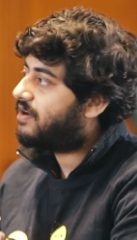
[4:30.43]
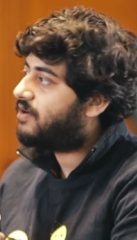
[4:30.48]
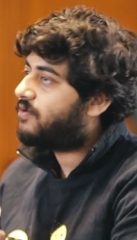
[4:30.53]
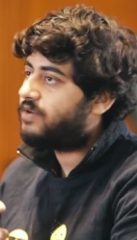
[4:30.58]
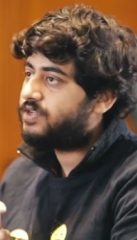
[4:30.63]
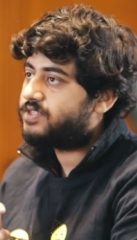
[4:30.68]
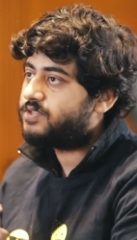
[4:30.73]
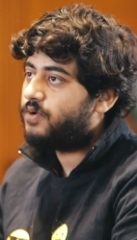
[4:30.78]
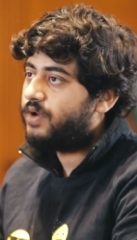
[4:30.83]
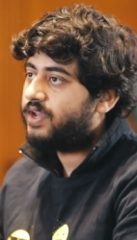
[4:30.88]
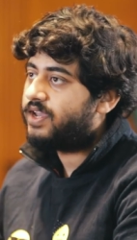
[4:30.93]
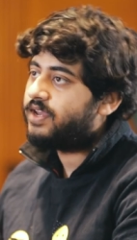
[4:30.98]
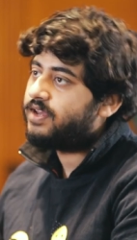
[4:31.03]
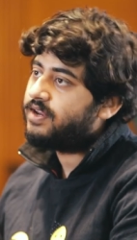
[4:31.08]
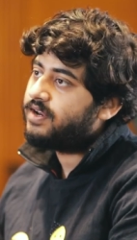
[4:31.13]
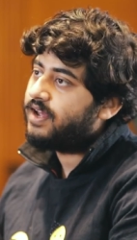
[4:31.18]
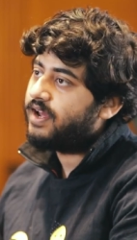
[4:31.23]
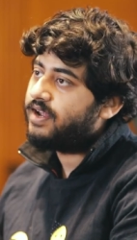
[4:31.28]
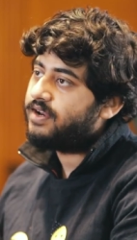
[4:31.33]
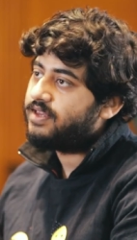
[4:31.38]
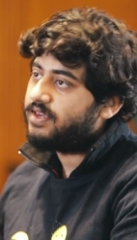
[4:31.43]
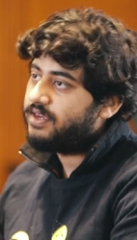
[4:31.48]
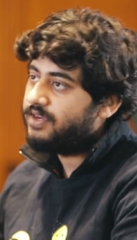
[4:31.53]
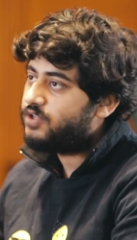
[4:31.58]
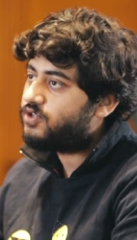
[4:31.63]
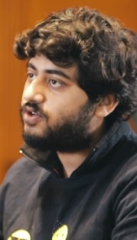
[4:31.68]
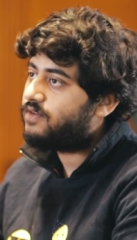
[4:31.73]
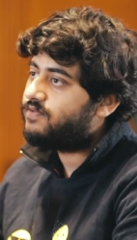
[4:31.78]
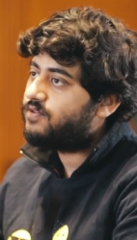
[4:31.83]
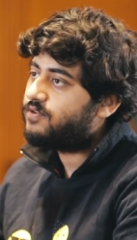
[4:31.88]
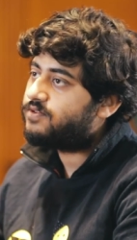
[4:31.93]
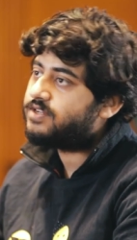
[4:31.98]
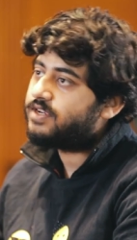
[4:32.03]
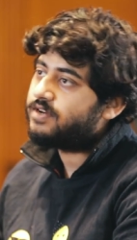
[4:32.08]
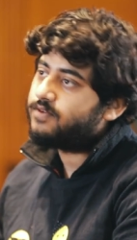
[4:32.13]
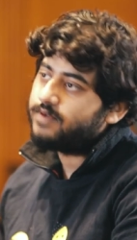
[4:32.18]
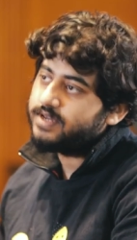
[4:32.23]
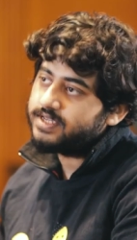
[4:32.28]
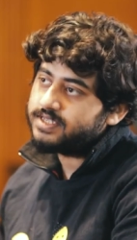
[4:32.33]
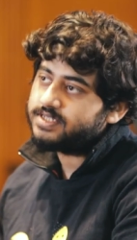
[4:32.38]
requests going in and each of those
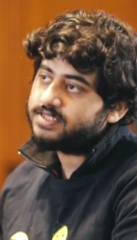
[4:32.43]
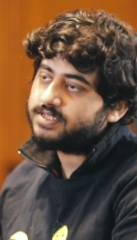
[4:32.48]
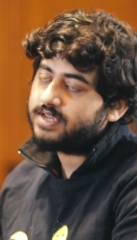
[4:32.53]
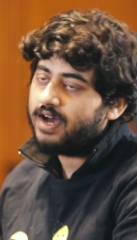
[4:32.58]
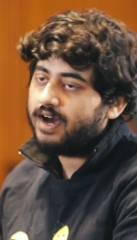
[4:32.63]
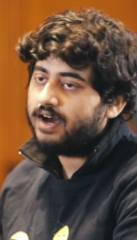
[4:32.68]
requests